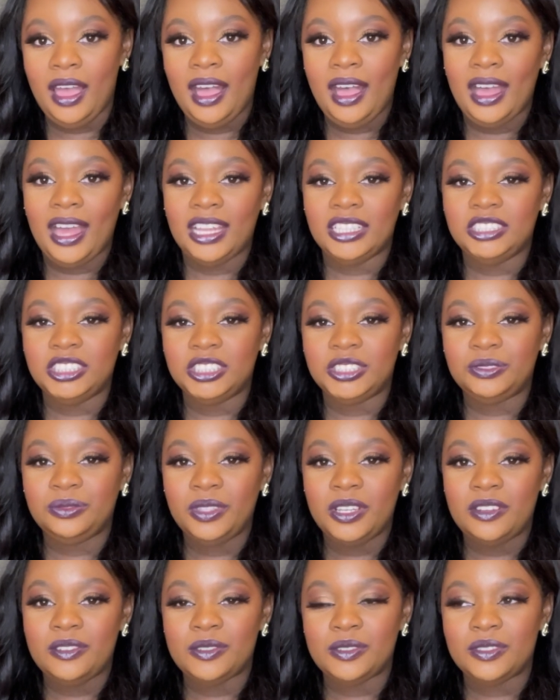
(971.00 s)
I just
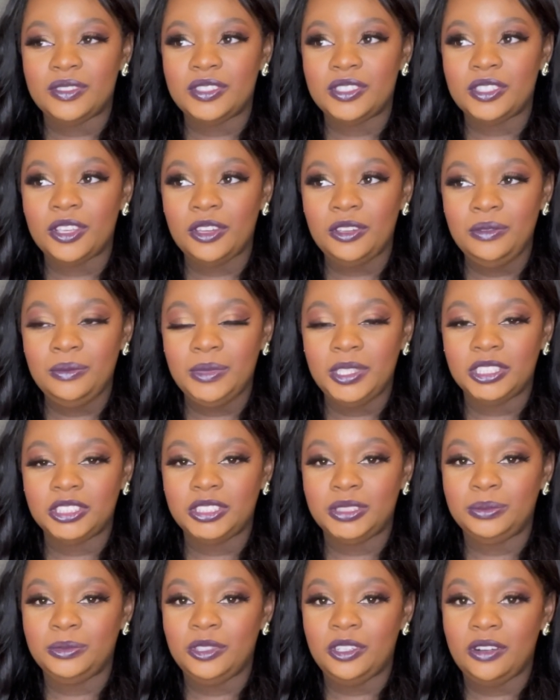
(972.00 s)
felt so much
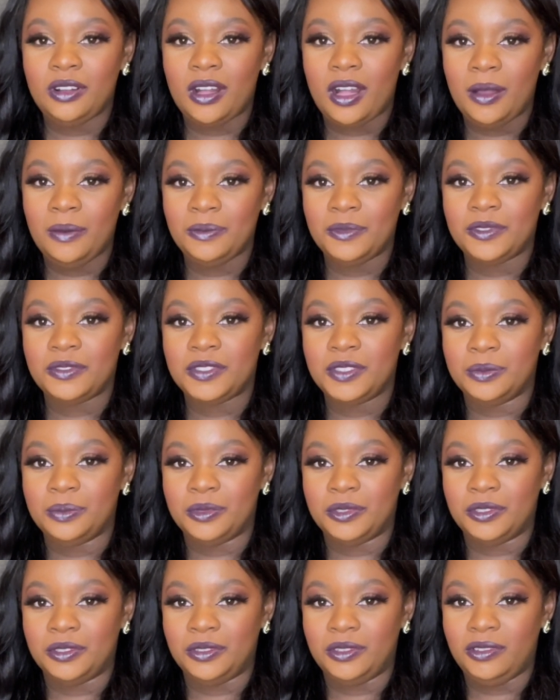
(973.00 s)
more
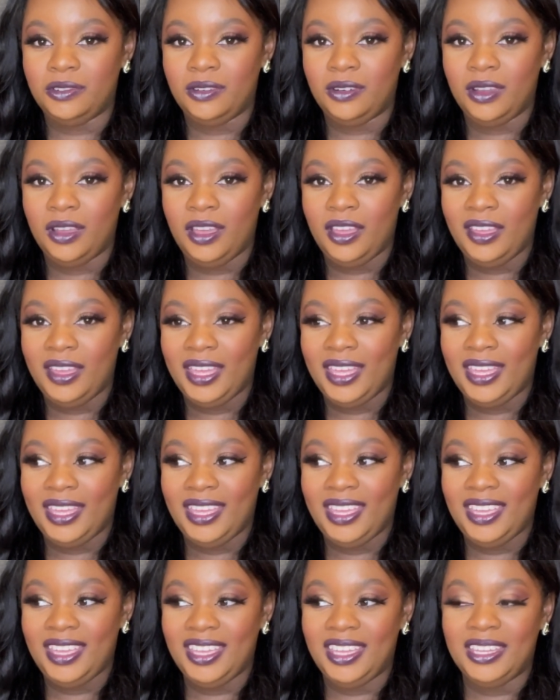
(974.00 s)
comfortable
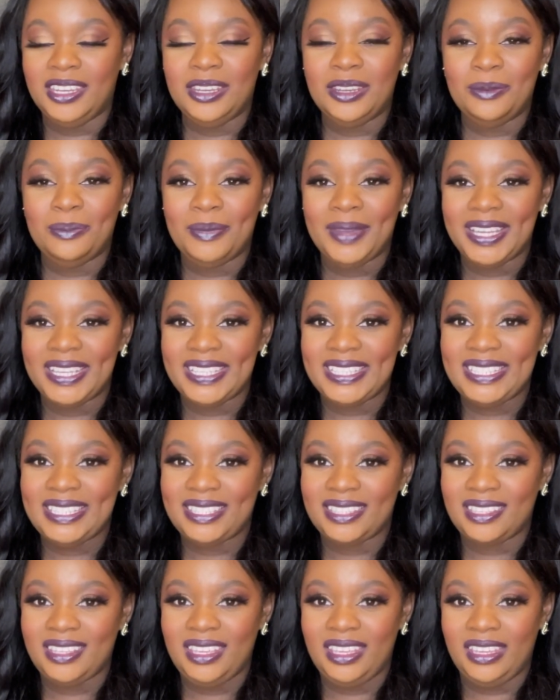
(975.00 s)
in my
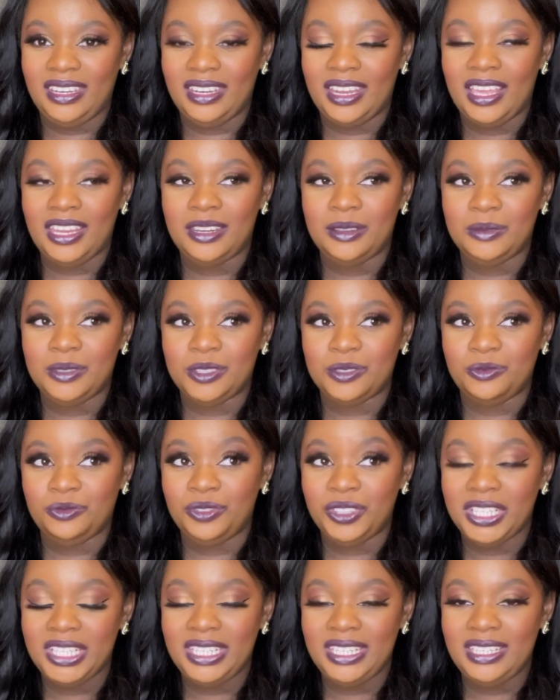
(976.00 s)
skin, and it was
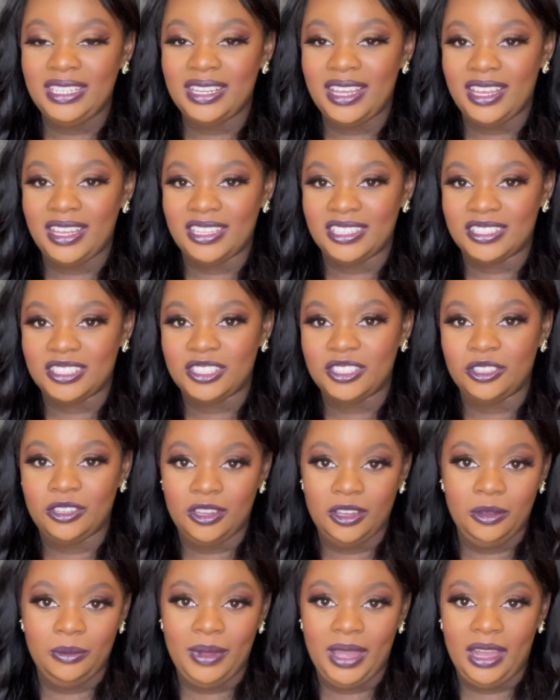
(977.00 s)
really nice to
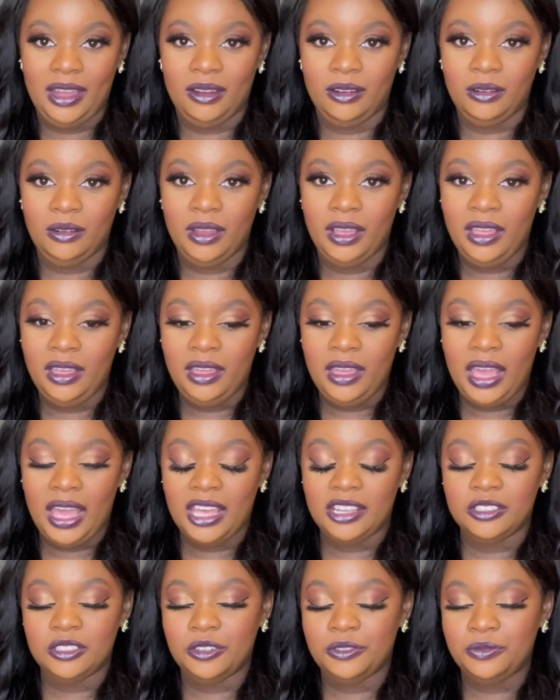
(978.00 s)
go out and
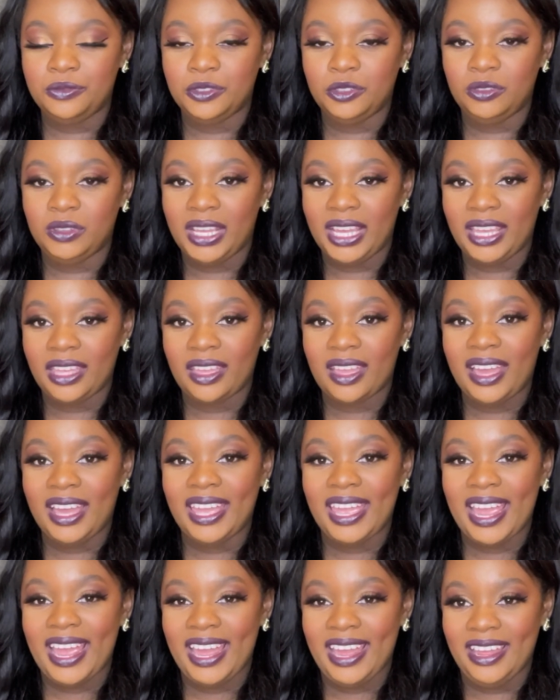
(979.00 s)
not feel like I
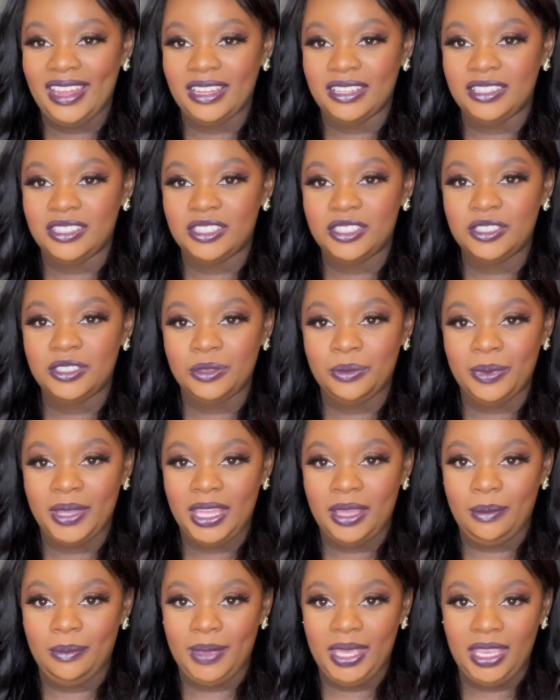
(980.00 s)
had to wear
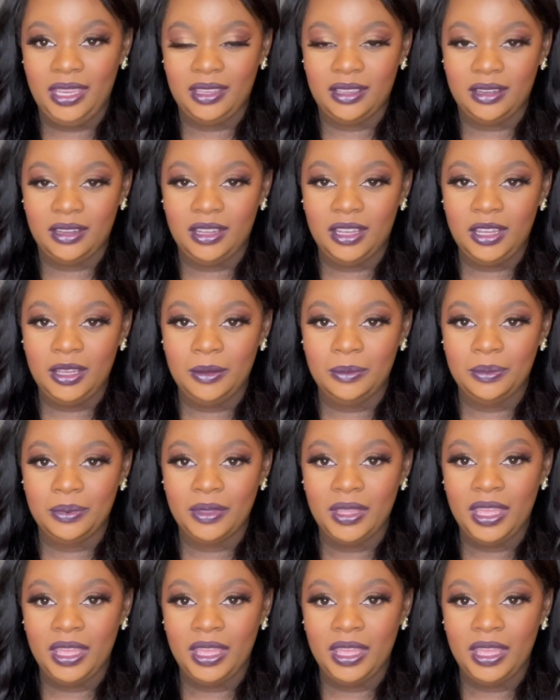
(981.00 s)
makeup.